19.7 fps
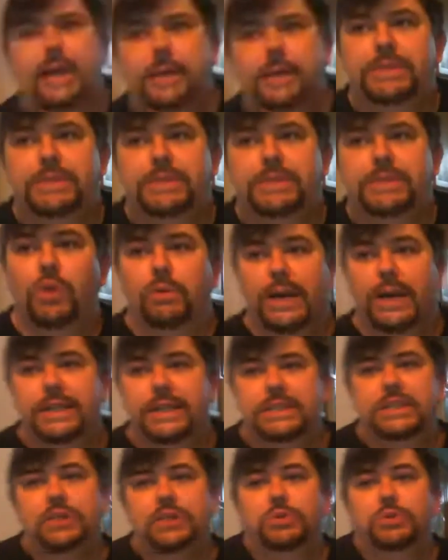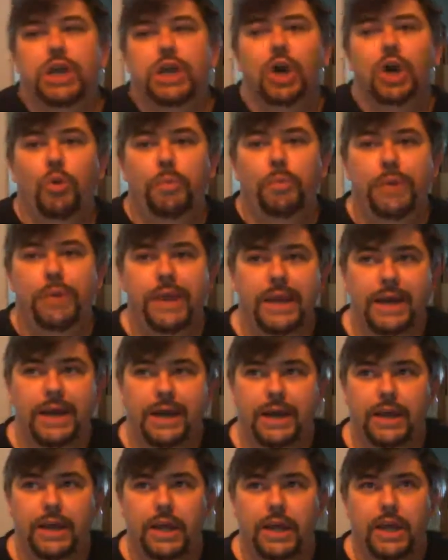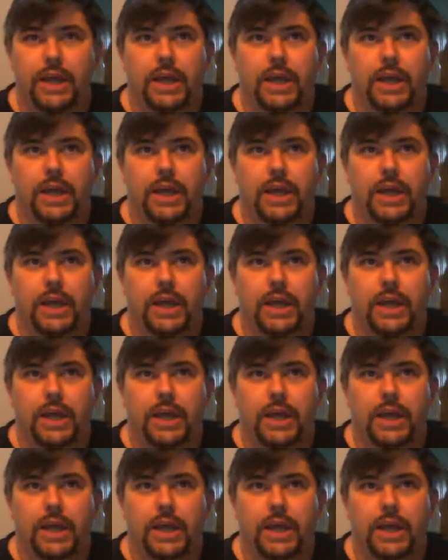Thomas More writes Utopia.